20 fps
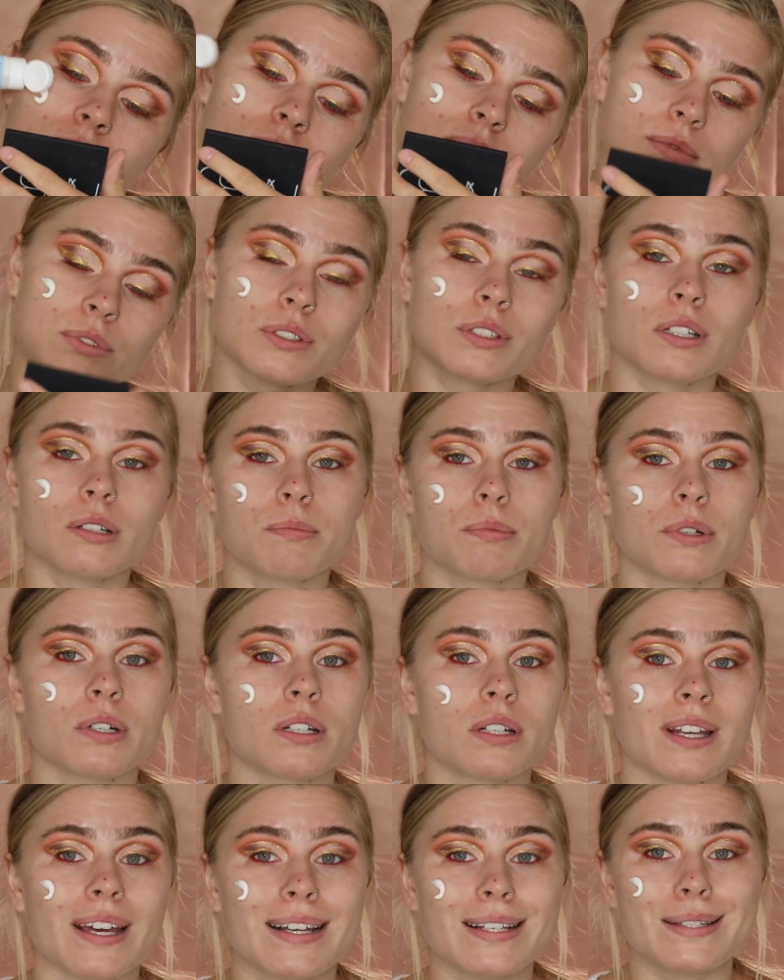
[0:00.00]
I'm just gonna put
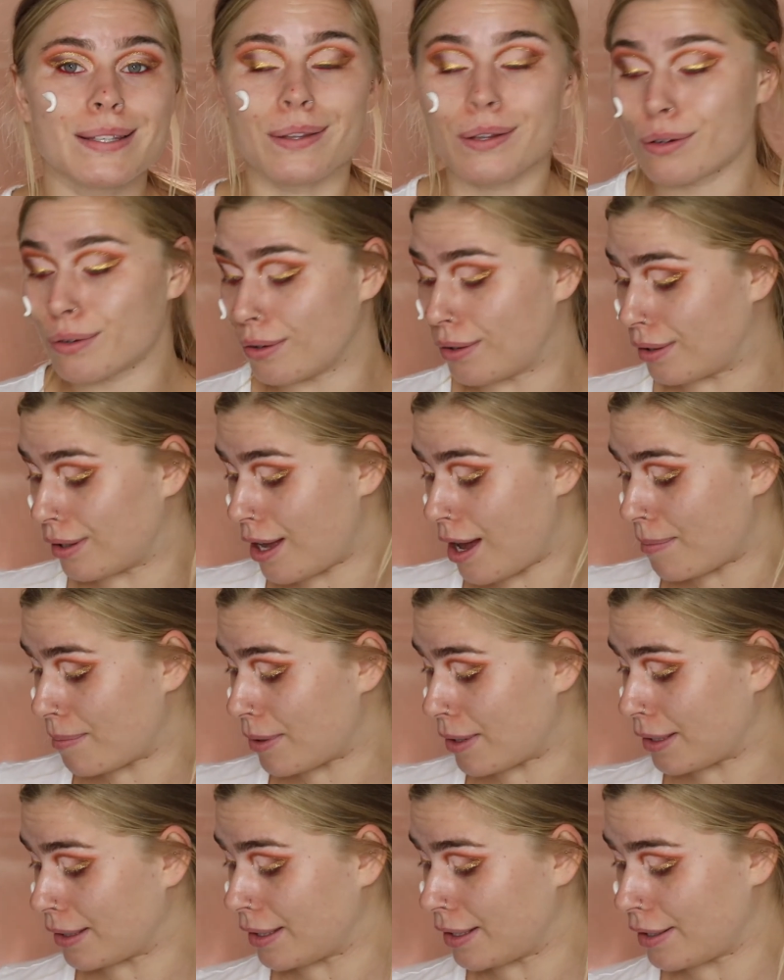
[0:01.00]
a nice little glop
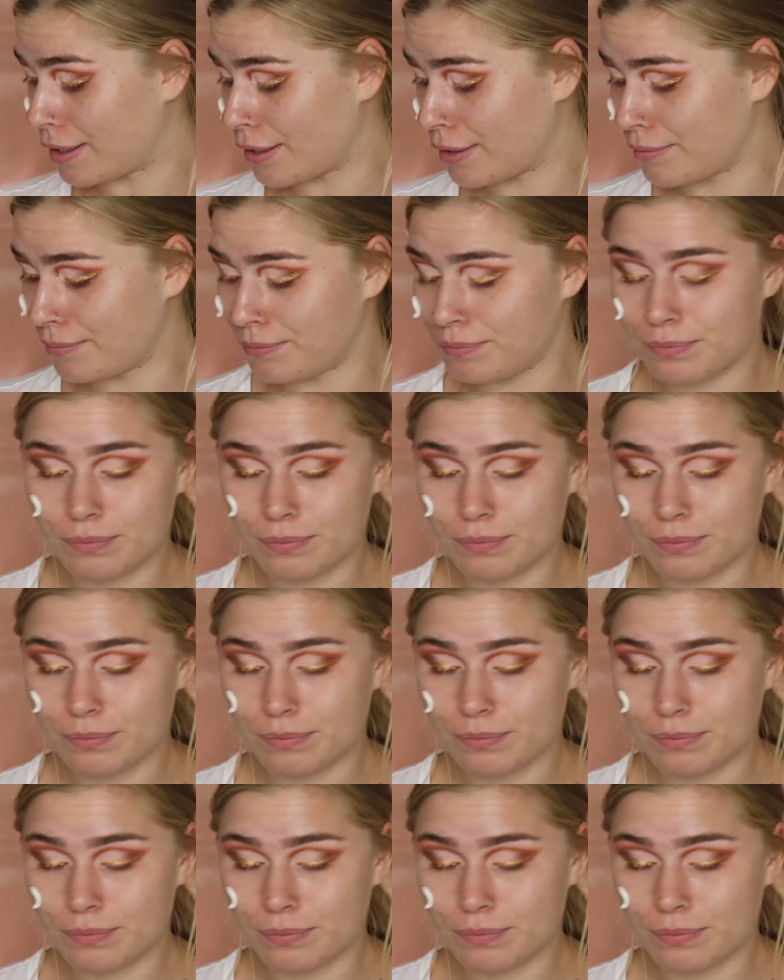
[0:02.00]
on there.